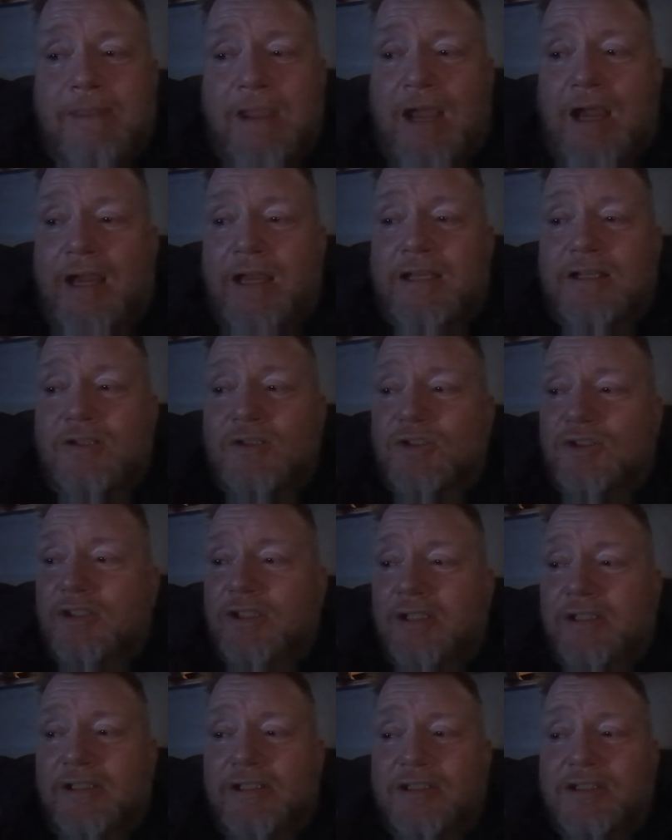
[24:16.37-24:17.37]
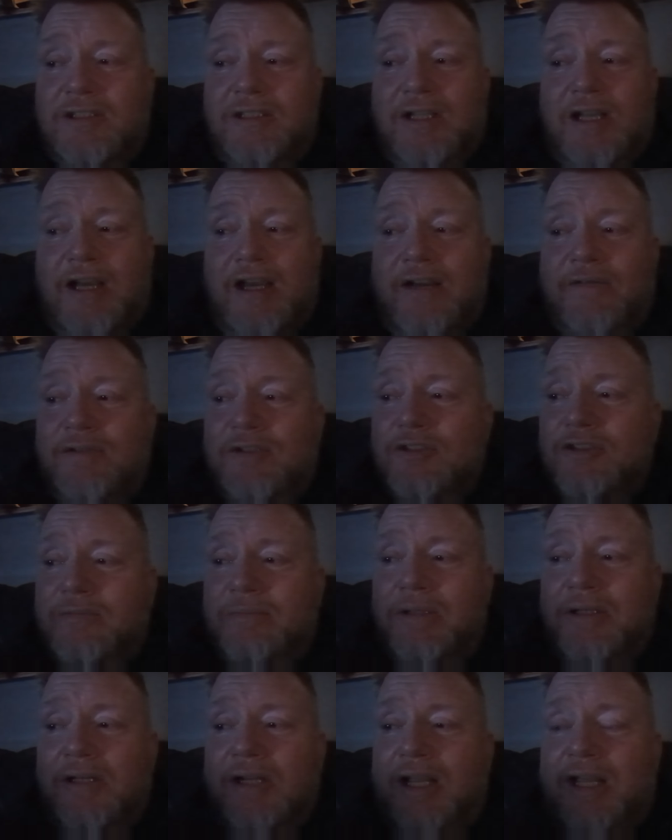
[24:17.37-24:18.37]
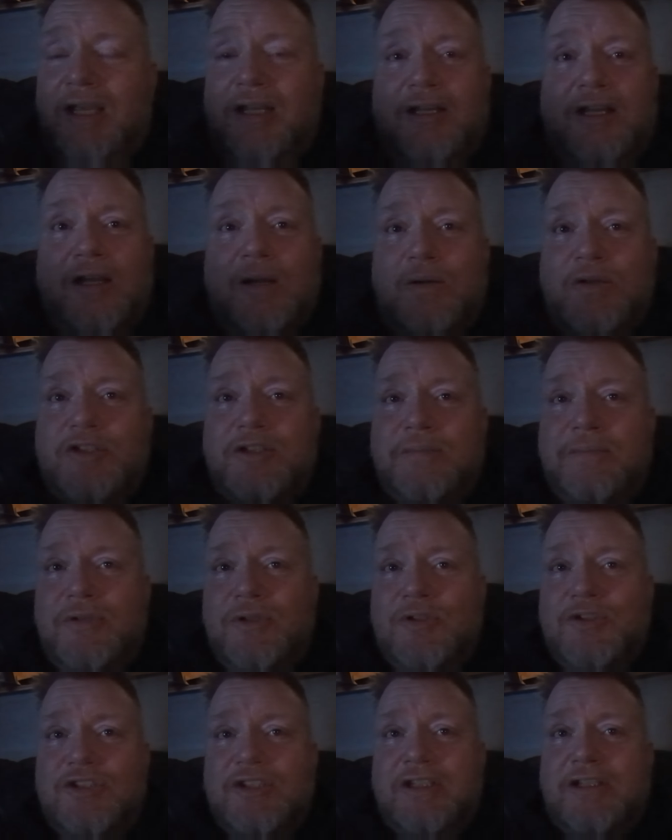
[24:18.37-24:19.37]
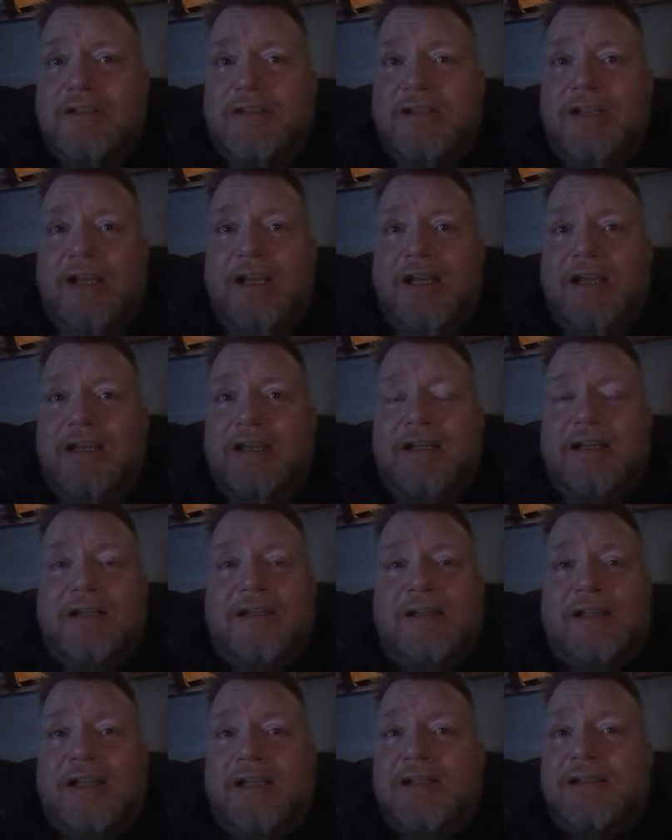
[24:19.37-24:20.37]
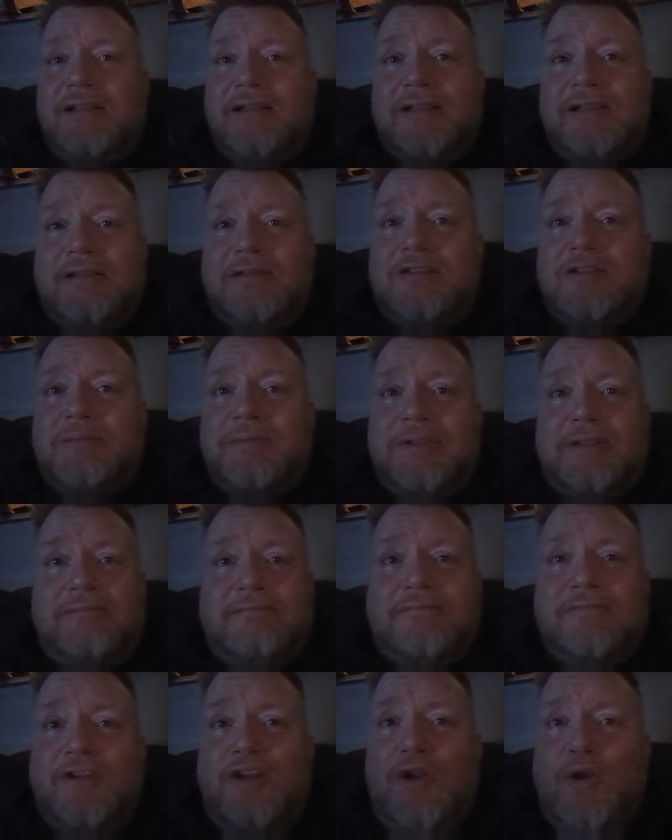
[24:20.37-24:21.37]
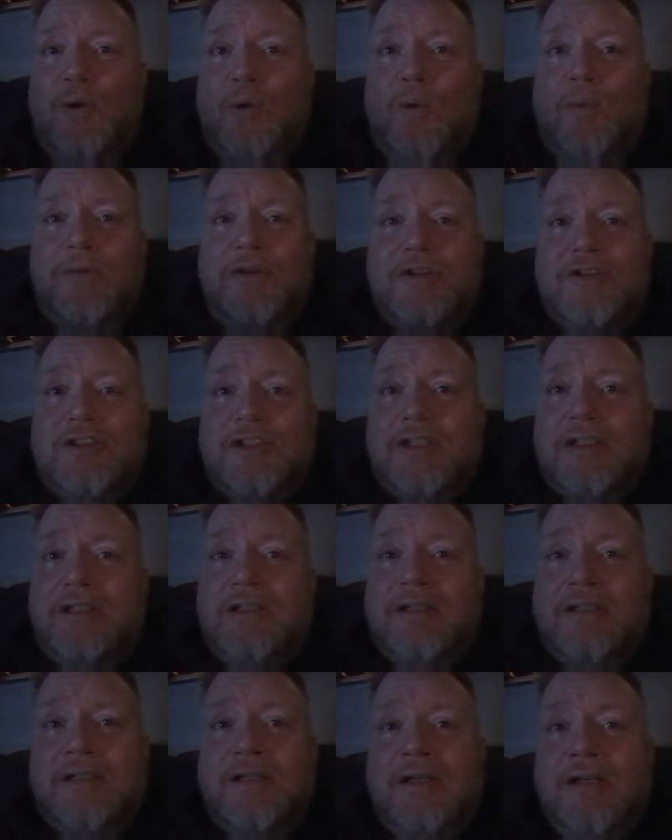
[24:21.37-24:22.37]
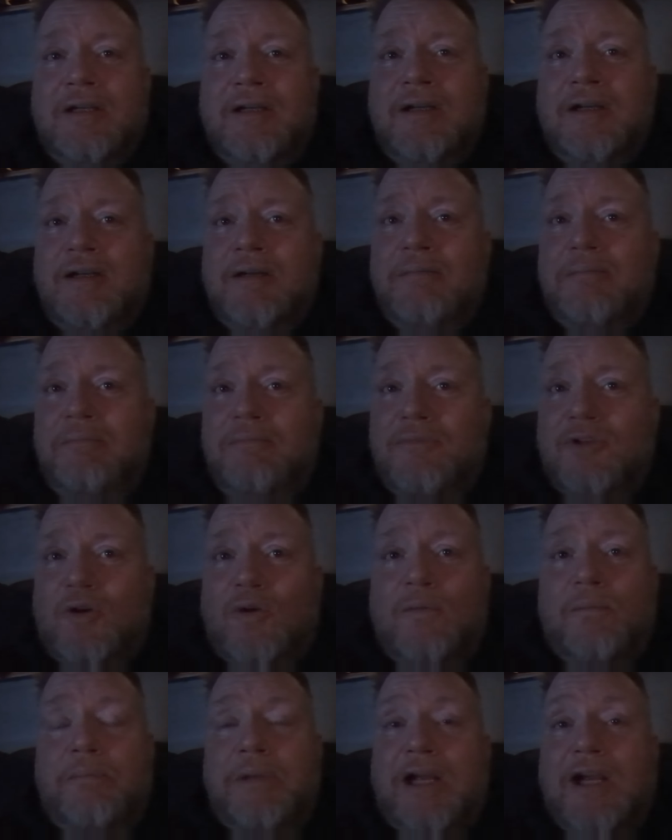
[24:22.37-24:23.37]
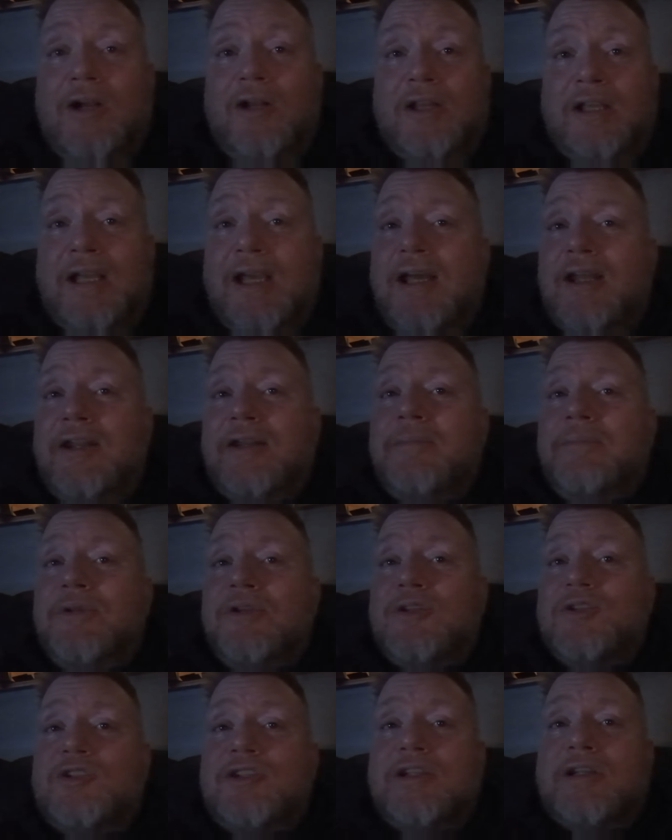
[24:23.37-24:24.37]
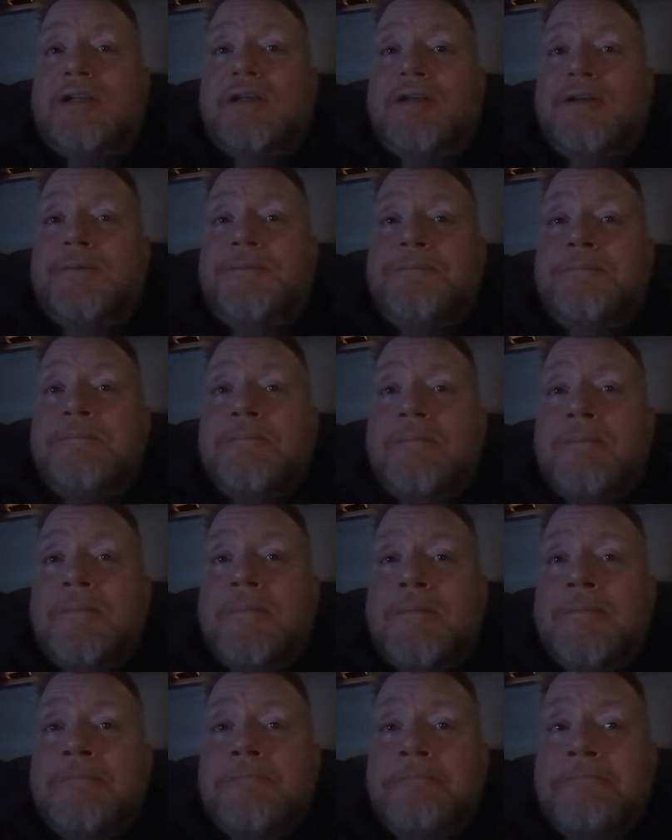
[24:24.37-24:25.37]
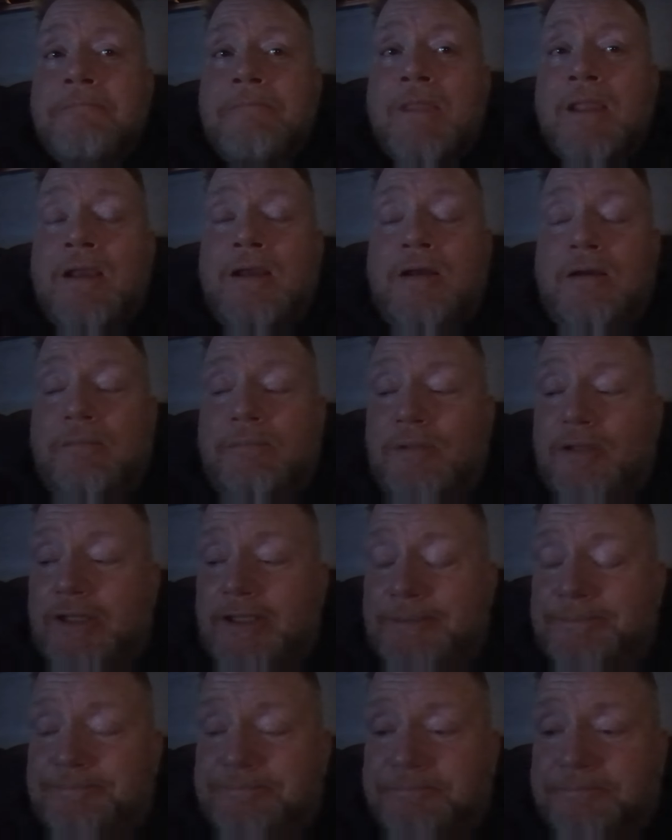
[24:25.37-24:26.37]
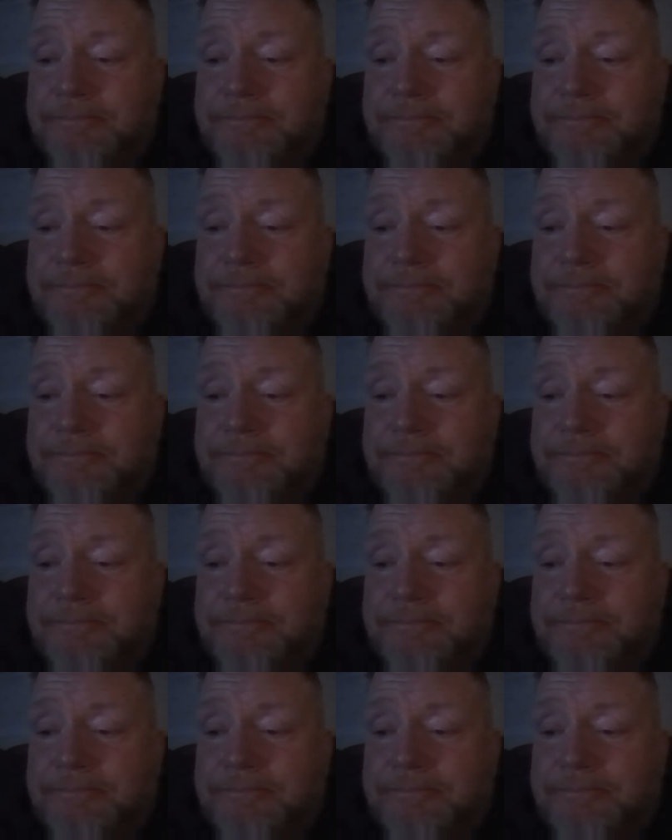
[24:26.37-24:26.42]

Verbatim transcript: I usually listen to average about eight hours of music a day, and lately it's been no music or barely any music. But